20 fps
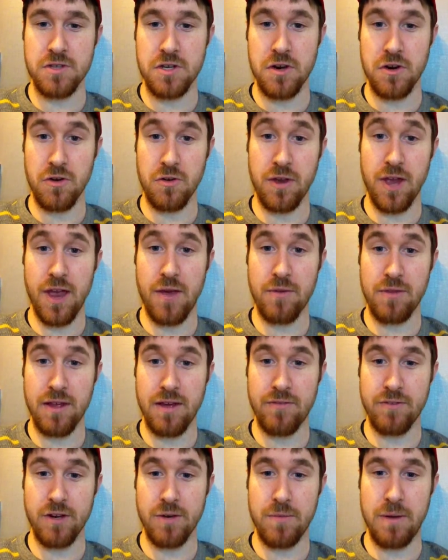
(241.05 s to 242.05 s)
So you're okay with
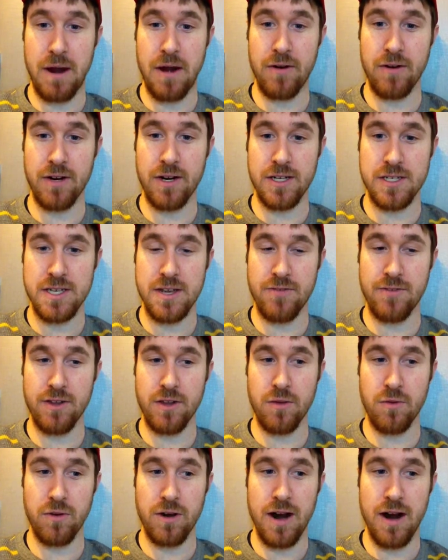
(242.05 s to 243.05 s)
having your power guys
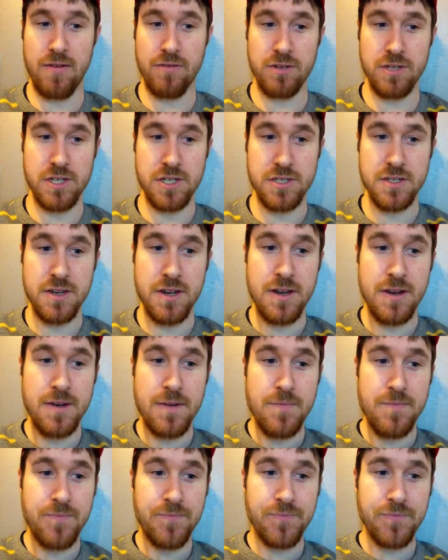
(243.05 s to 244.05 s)
having lower averages.
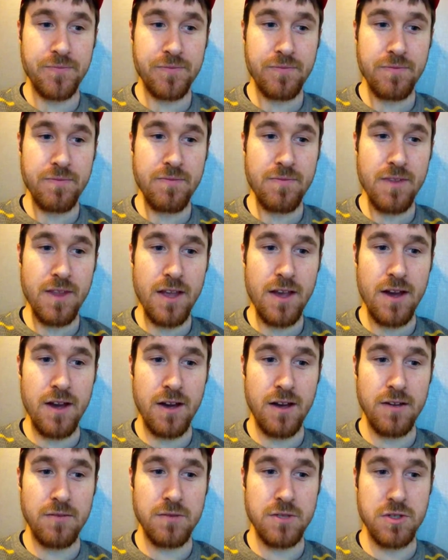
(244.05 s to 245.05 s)

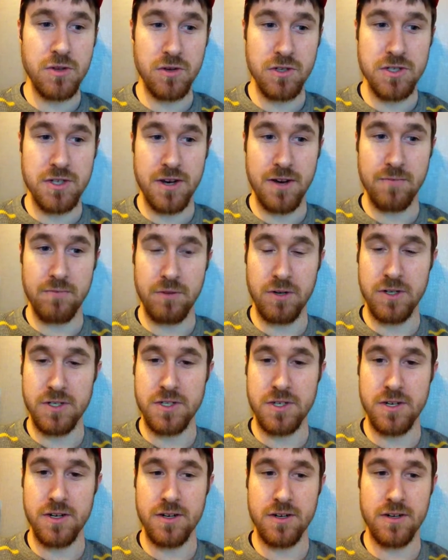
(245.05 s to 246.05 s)
Shortstop
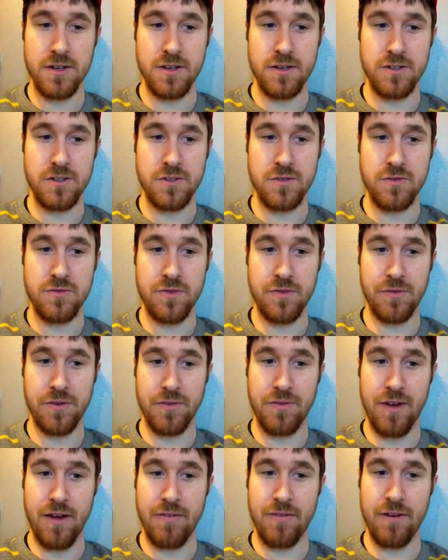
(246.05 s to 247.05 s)
Mercer,
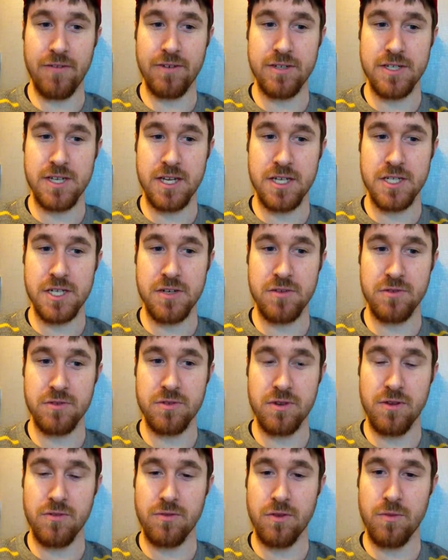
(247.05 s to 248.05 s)
255 average last year with
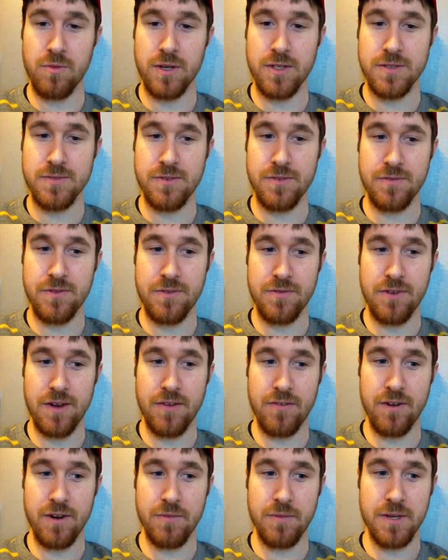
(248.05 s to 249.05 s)
12 home runs,
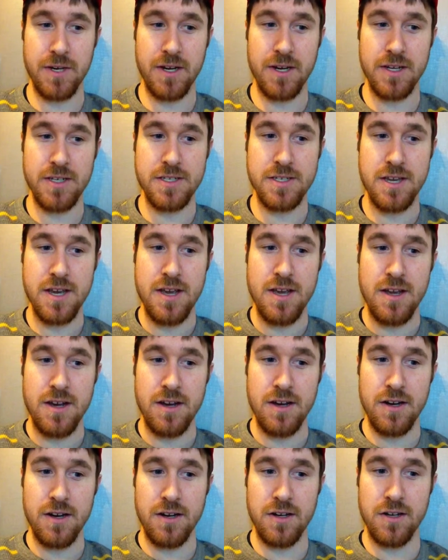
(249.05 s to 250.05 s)
55 RBIs.
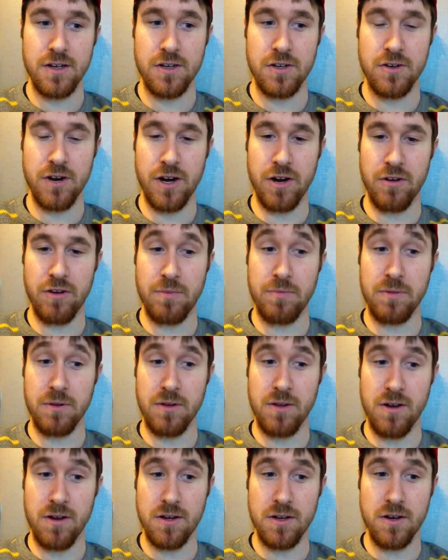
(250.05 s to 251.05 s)
Gregory
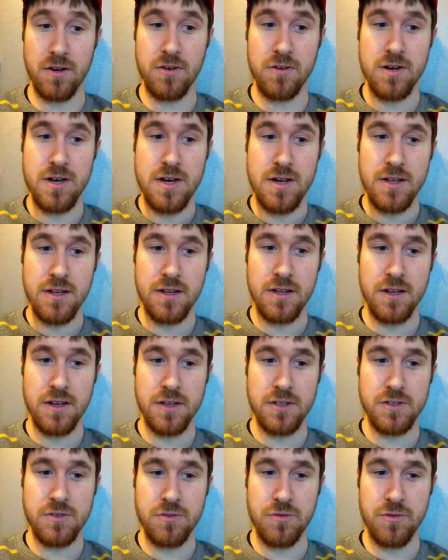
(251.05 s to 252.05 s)
Polanco,
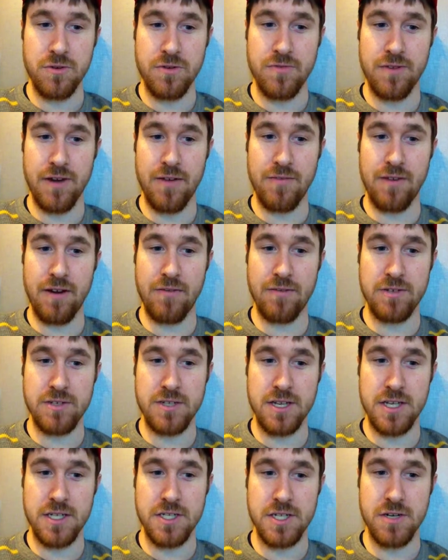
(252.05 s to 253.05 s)
235 average
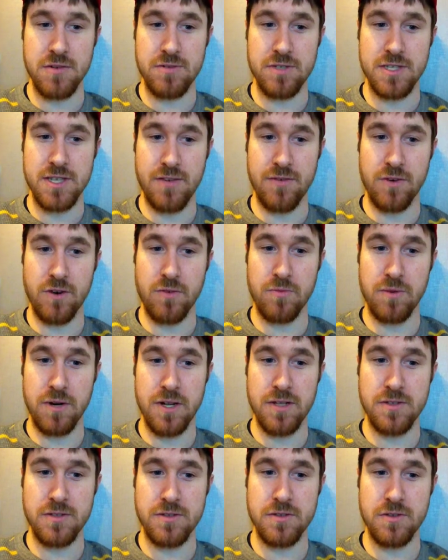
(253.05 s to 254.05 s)
last year with 7 home
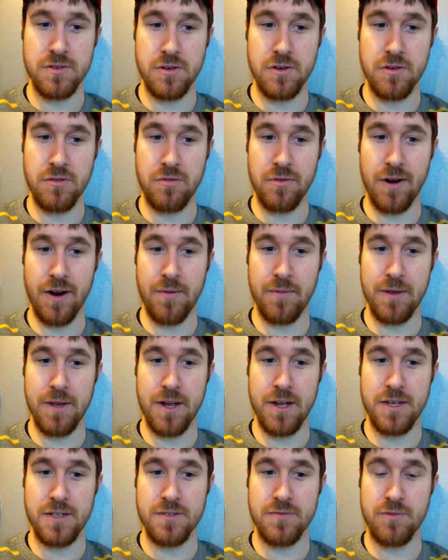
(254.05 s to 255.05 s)
runs, 33
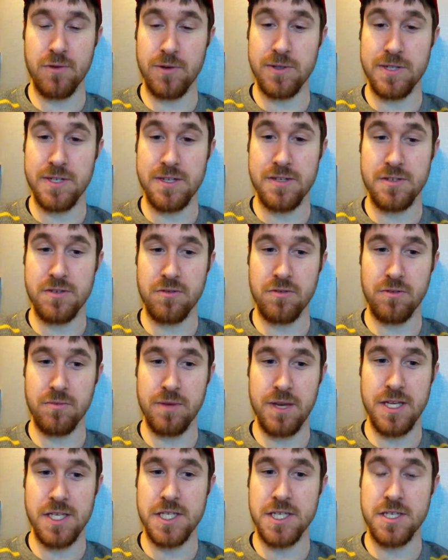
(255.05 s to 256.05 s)
RBIs, 14 stolen
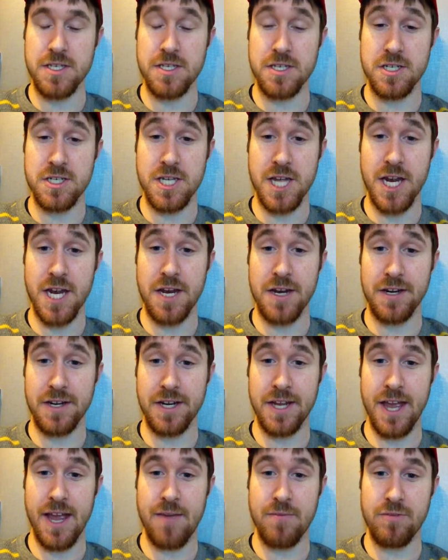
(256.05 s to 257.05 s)
bases in just
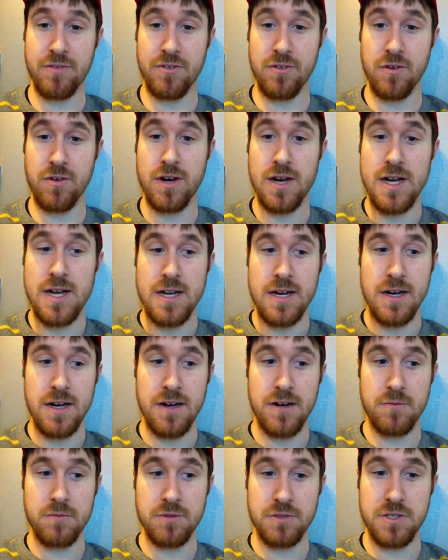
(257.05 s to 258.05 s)
89 games. So
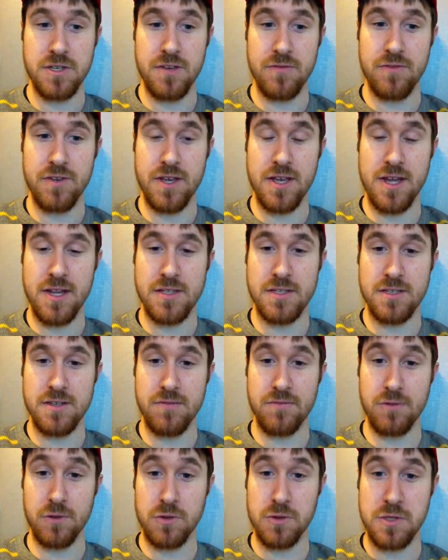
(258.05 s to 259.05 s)
we'll see if he gets
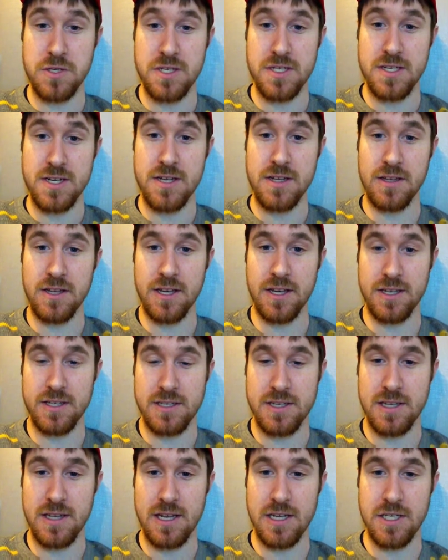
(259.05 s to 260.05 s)
a full season in. Like I
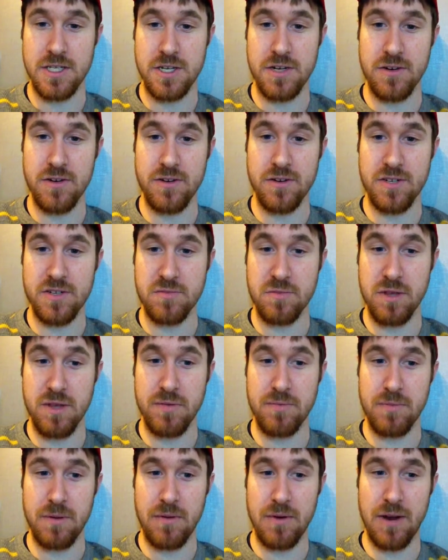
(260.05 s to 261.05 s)
said, last year he just
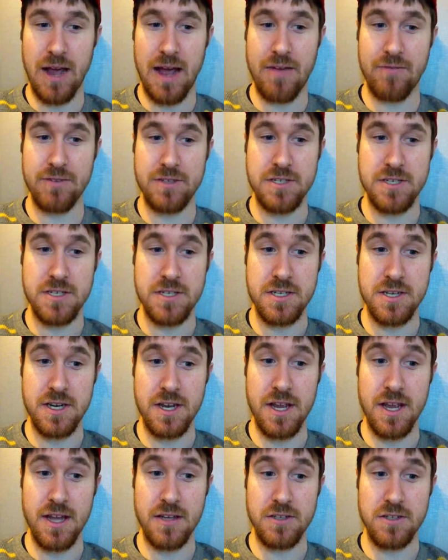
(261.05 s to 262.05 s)
played about half a season
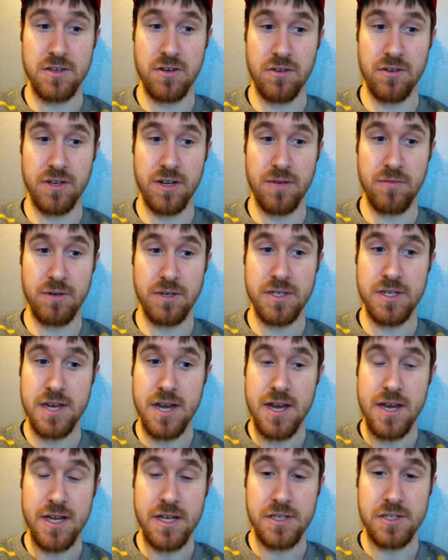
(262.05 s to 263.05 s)
and he had solid numbers.
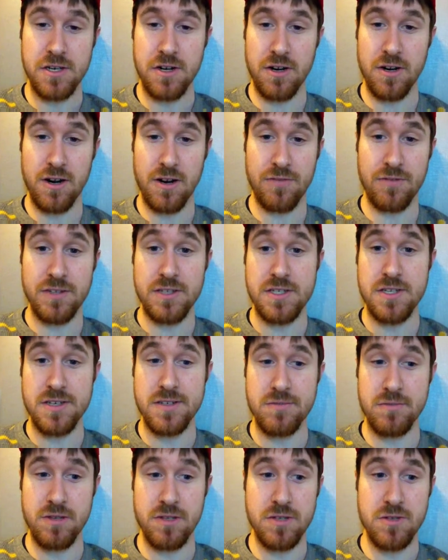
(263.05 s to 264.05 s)
He started off this
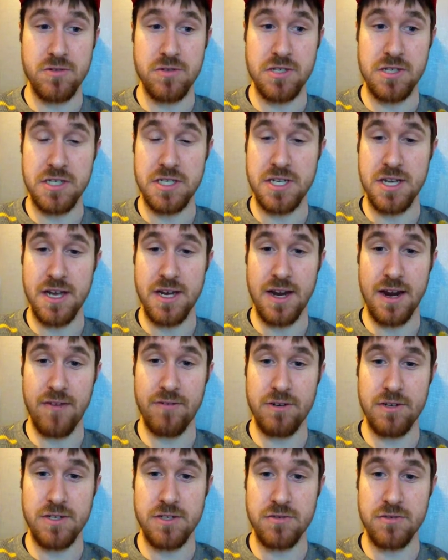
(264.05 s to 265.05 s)
season with a 268
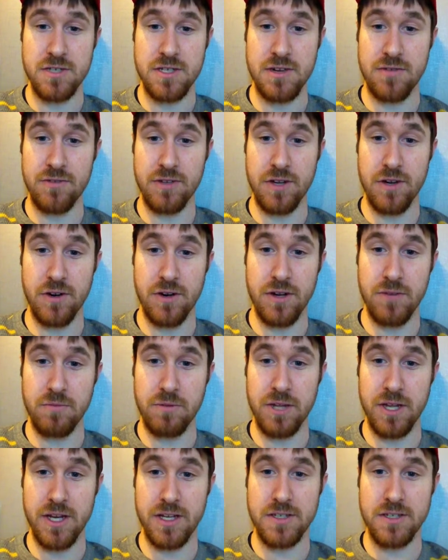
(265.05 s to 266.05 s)
average, so he's definitely earning
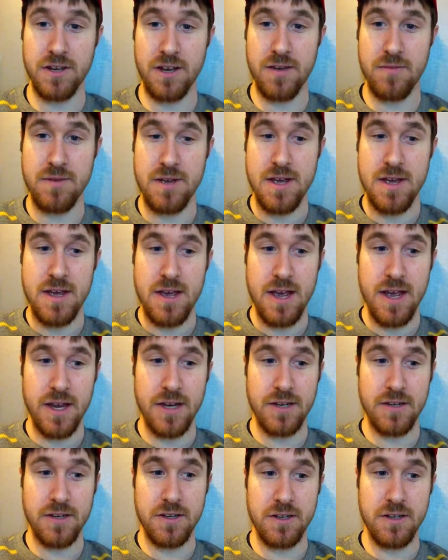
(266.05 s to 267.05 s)
playing time
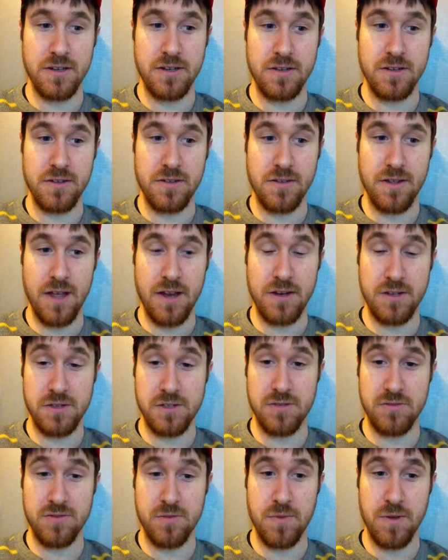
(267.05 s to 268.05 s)
and
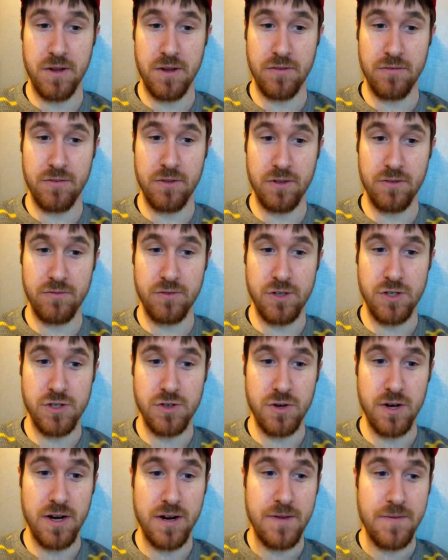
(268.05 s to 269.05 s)
deserves to be on the field for
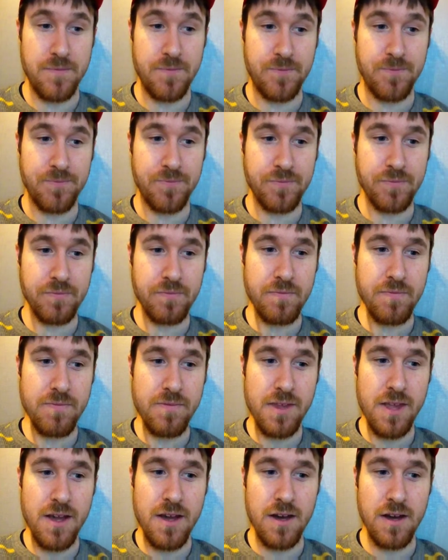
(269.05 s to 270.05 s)
sure.
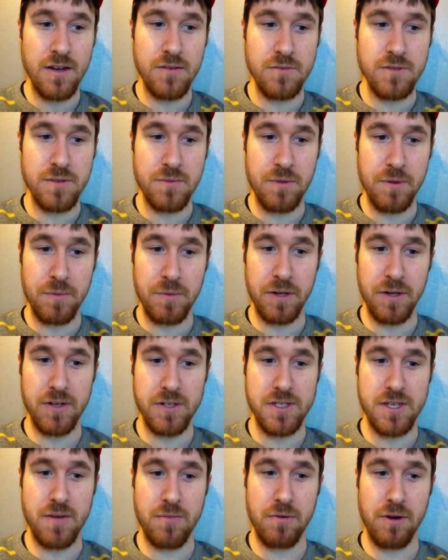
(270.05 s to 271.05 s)
Some of the
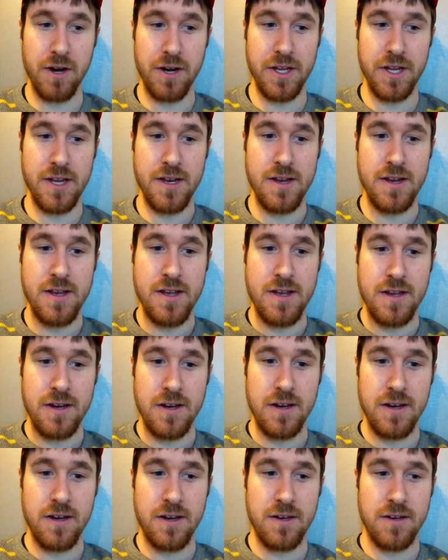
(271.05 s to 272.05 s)
players they brought in,
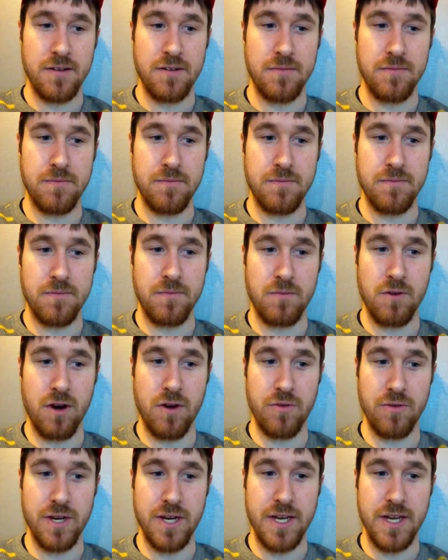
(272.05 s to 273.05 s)

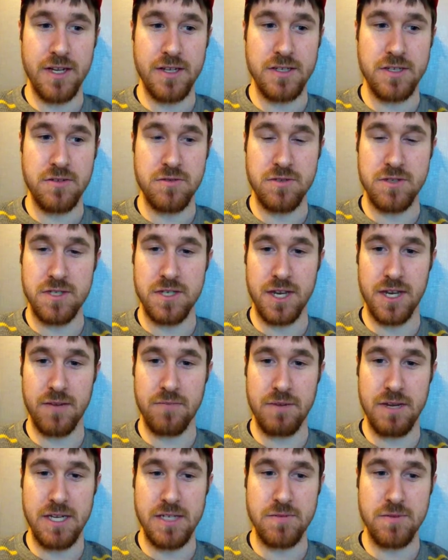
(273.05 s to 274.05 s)
Rodriguez, who's a
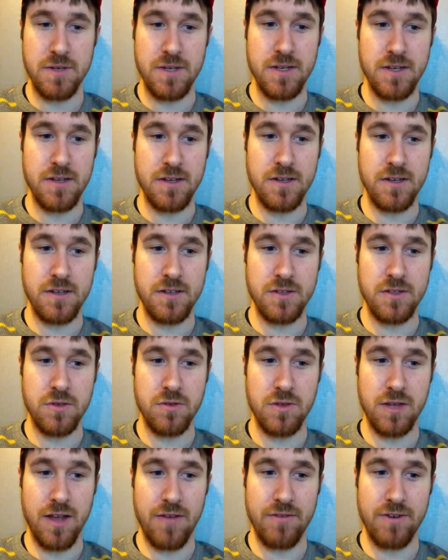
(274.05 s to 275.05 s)
second baseman,
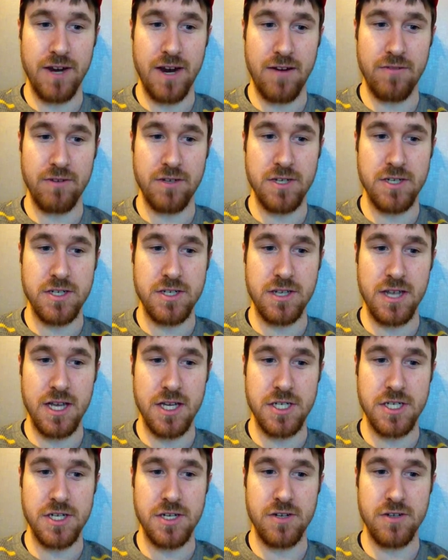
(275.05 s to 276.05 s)
211 average
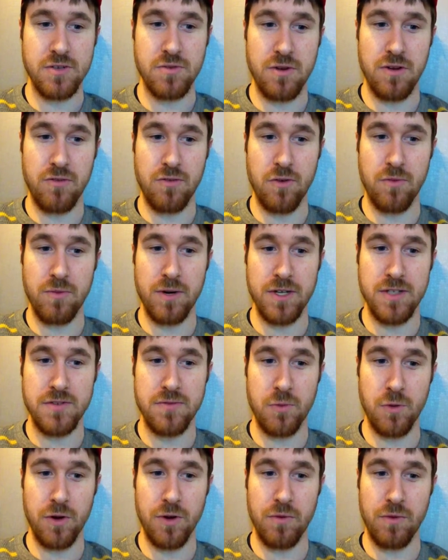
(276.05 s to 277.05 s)
last year, 12 home runs,
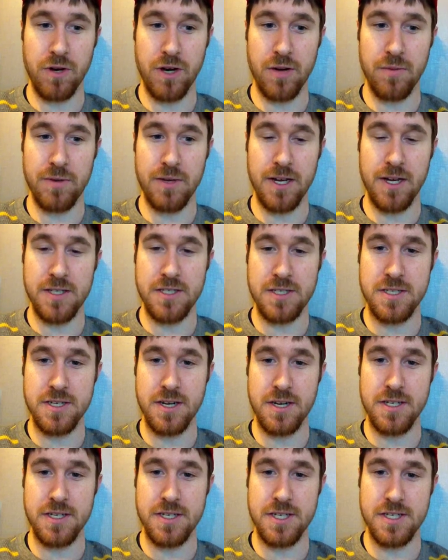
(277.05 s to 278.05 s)
41 RBIs in
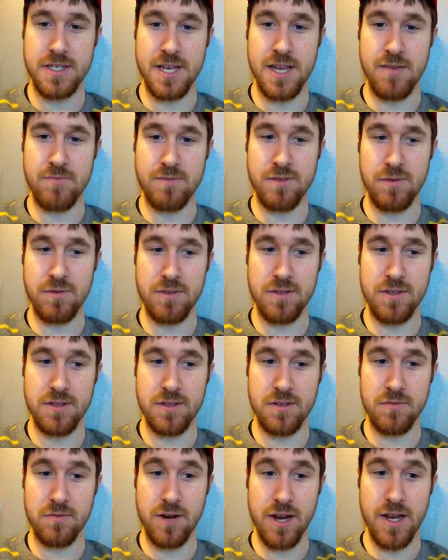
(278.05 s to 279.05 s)
96 games with
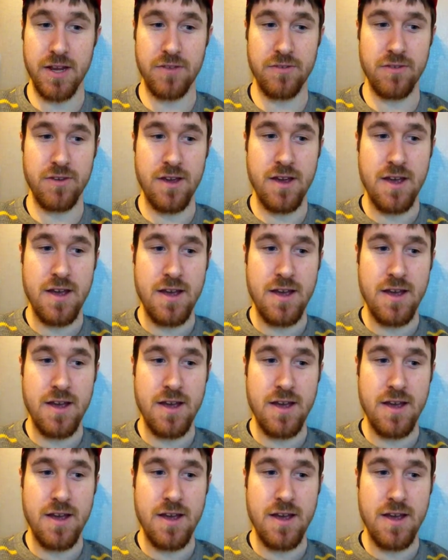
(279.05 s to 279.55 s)
the Rays.